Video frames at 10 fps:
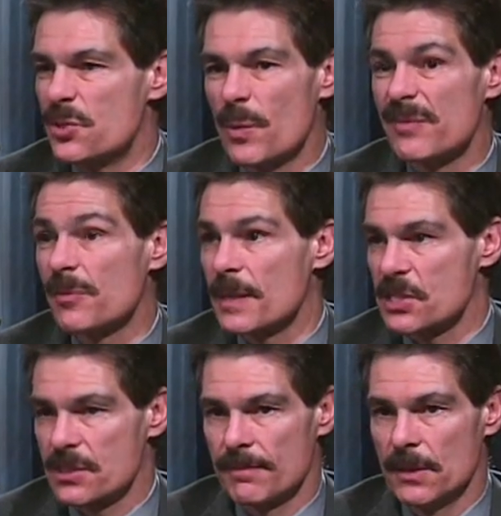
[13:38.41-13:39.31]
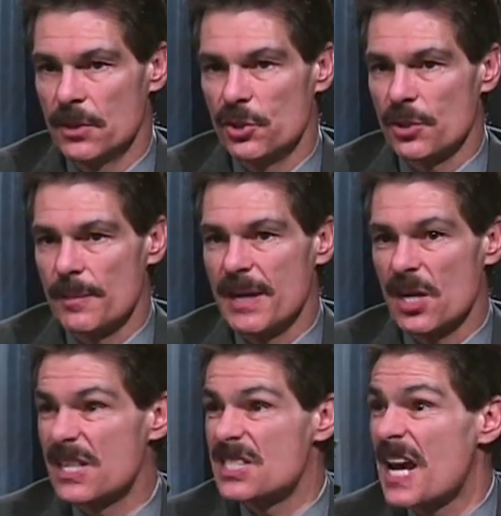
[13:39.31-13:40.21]
away from us. You're going to make
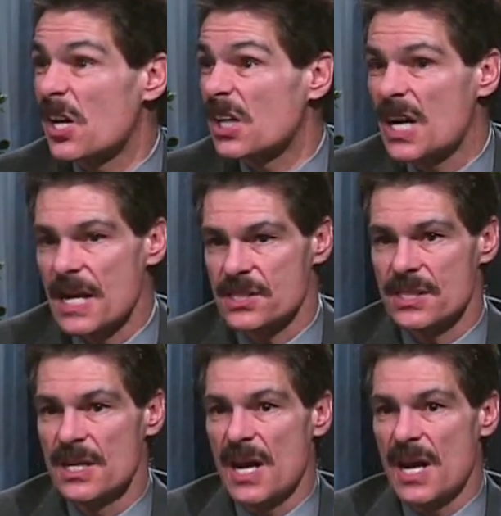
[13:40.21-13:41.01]
our kids hate our guts.